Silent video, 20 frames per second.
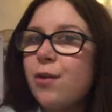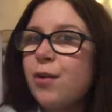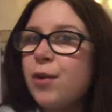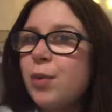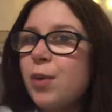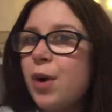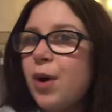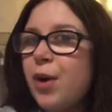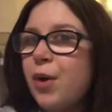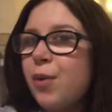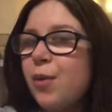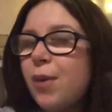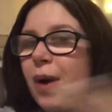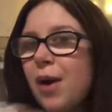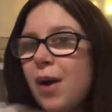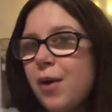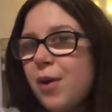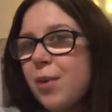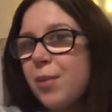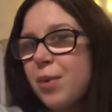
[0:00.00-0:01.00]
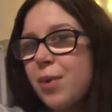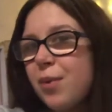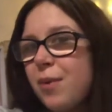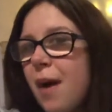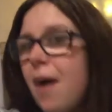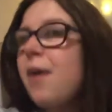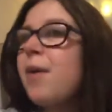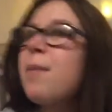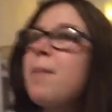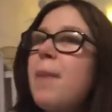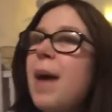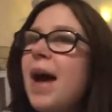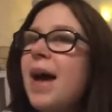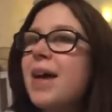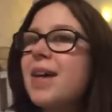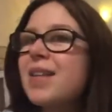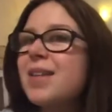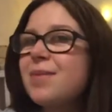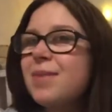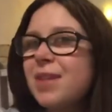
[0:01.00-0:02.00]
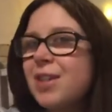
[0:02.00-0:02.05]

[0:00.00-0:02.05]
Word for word: everyone, welcome or welcome back to my